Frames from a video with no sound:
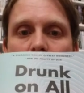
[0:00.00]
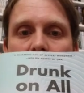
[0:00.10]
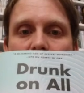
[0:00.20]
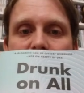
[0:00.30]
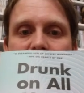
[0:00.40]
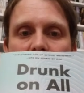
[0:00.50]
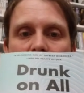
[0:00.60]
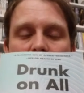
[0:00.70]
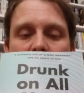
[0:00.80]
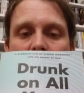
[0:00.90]
New Words,
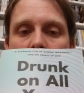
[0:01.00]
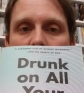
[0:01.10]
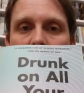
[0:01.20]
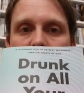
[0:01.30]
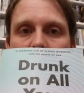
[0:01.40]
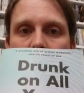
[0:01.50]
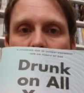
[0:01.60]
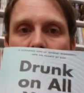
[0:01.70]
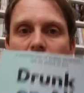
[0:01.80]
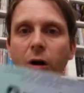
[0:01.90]
uh, a new novel from
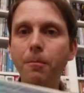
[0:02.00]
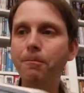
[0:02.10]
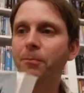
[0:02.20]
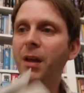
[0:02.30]
Tor.com.